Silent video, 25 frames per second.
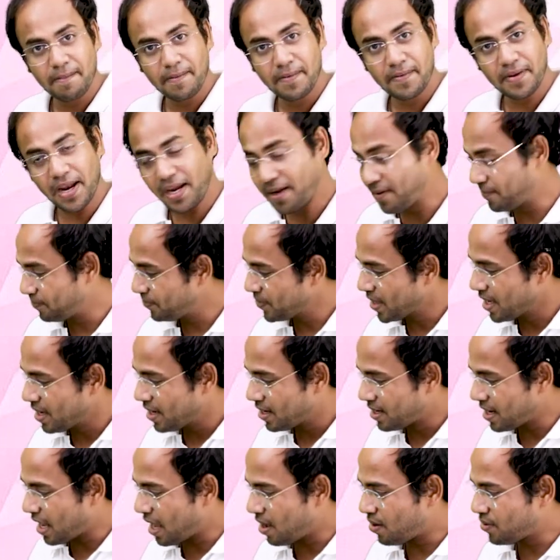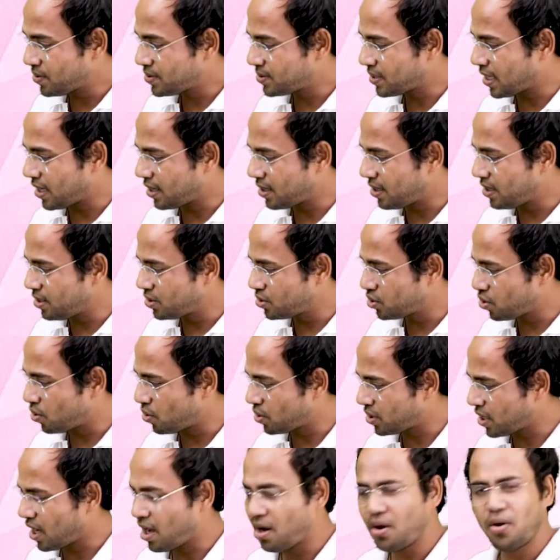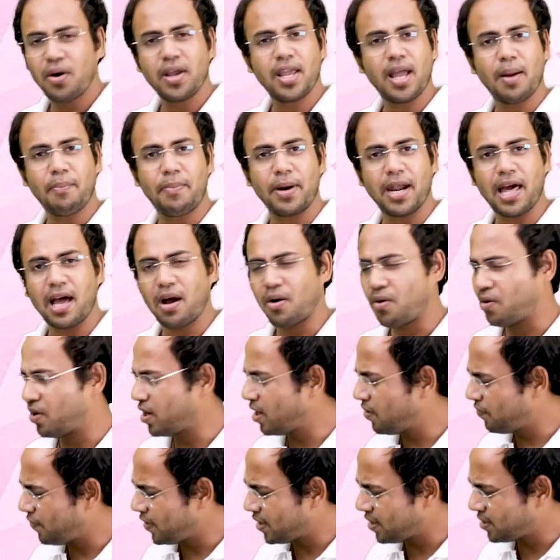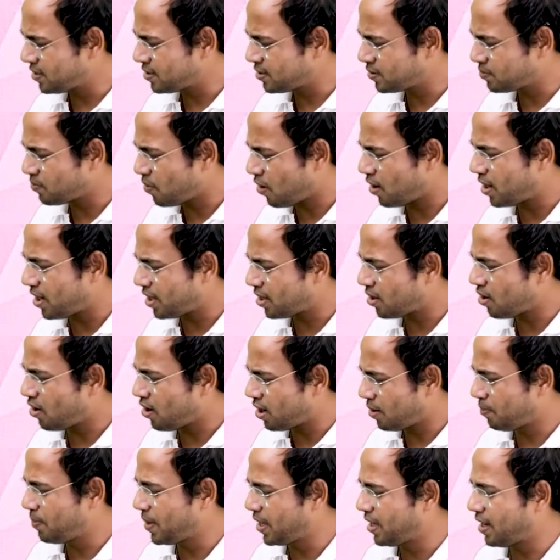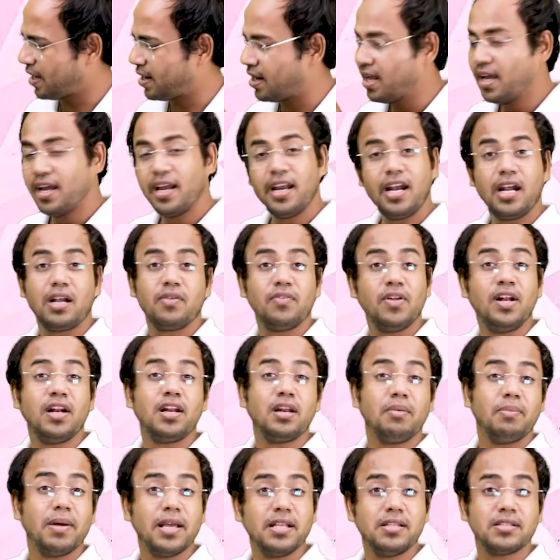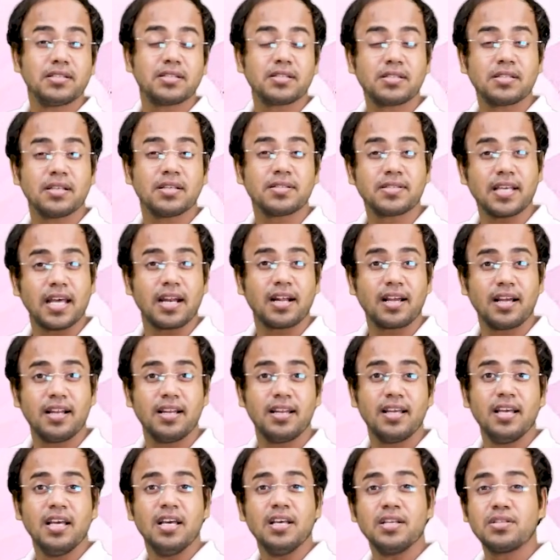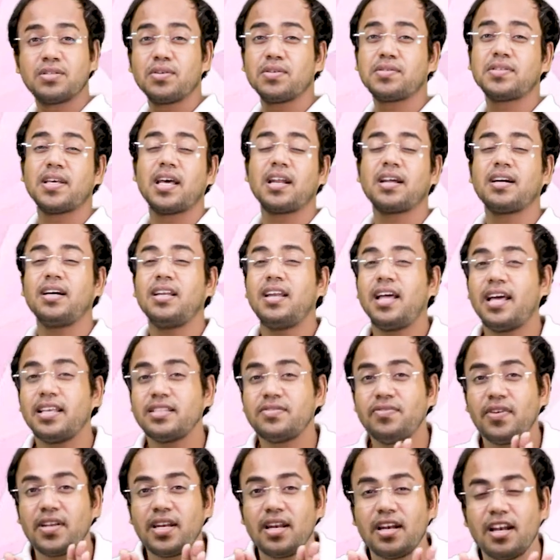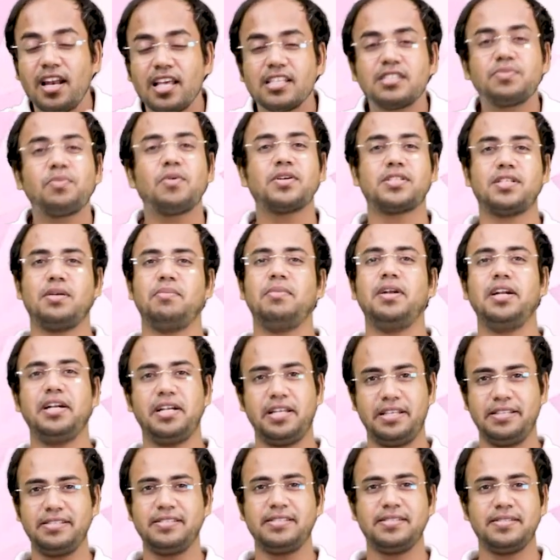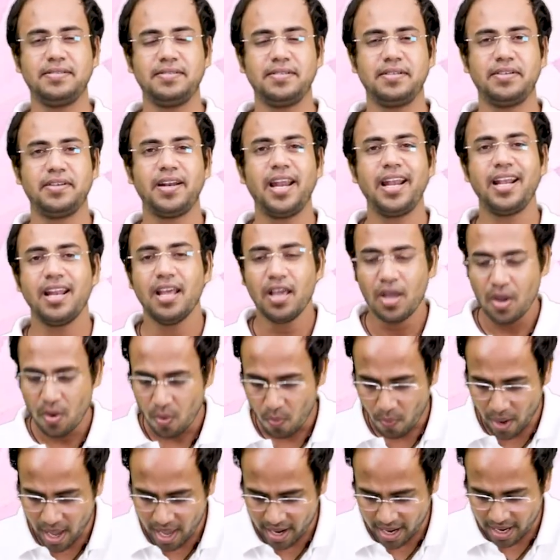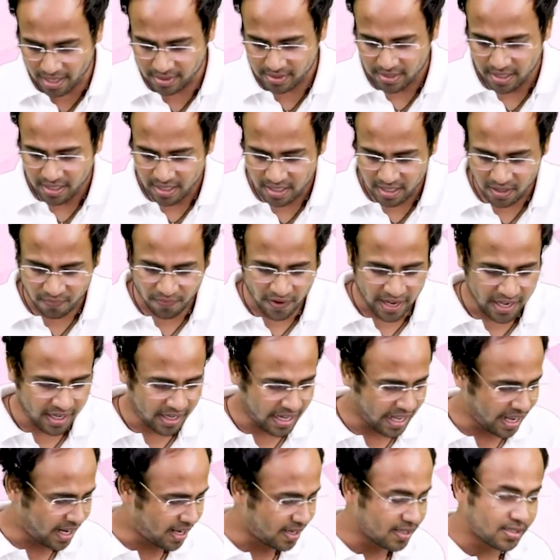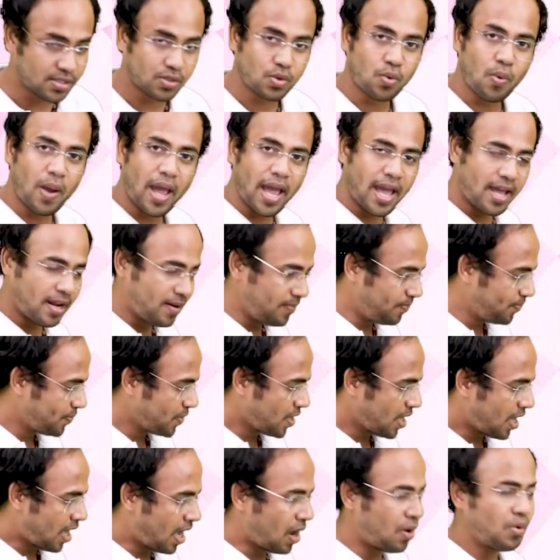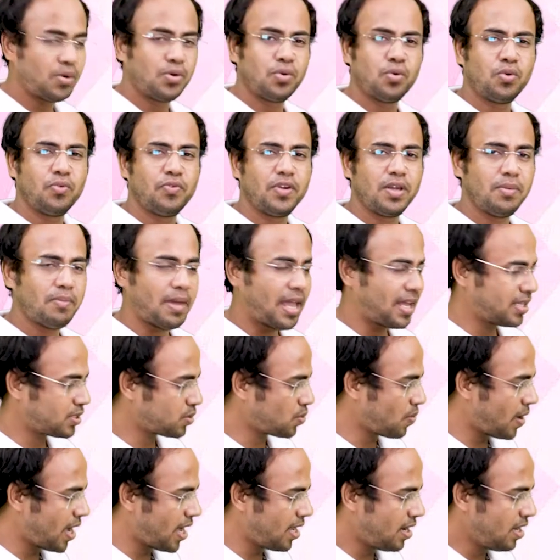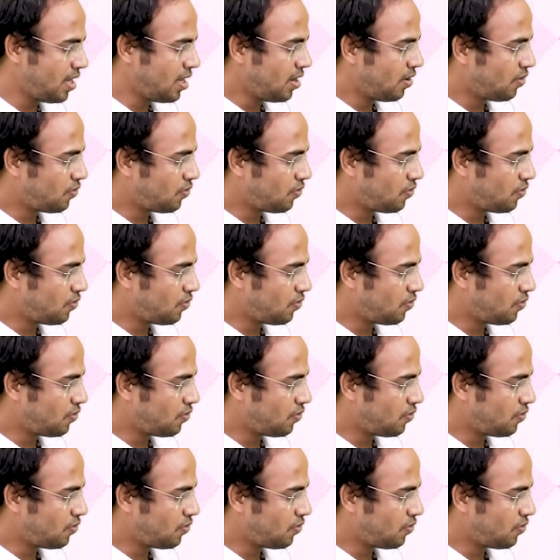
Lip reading: Right? Now circle chota ho ya bada ho, if it is smaller or bigger, it will remain circle. So circle has very less possibilities, right? Whereas if I take a square, how do we make square?